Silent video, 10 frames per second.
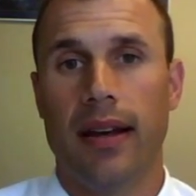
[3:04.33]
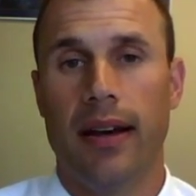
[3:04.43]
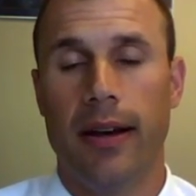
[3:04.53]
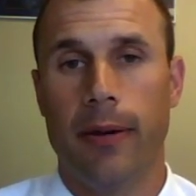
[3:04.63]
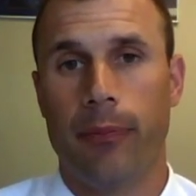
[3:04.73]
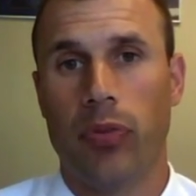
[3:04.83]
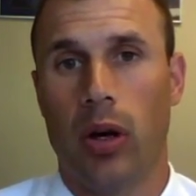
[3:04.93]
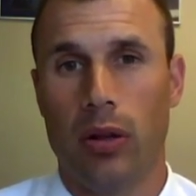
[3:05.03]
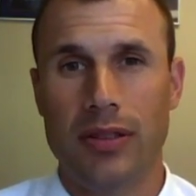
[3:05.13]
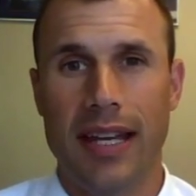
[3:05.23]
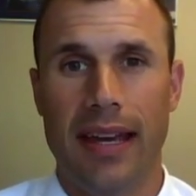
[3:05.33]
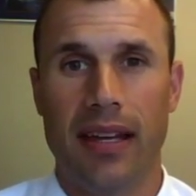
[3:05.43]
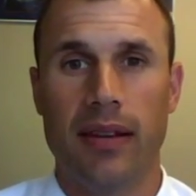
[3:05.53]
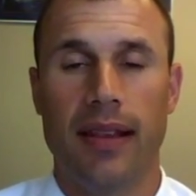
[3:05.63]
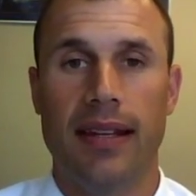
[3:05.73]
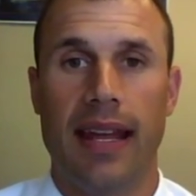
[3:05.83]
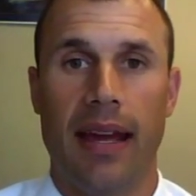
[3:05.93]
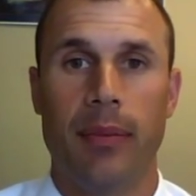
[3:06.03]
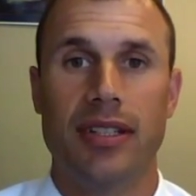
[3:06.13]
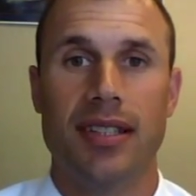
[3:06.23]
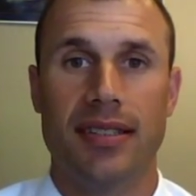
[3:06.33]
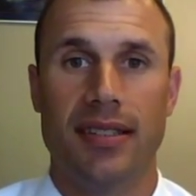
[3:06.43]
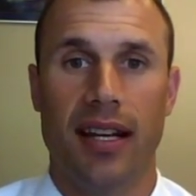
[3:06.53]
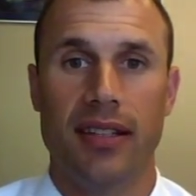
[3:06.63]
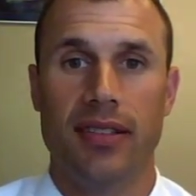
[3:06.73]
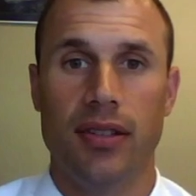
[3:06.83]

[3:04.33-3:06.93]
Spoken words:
I'll take the damage that's done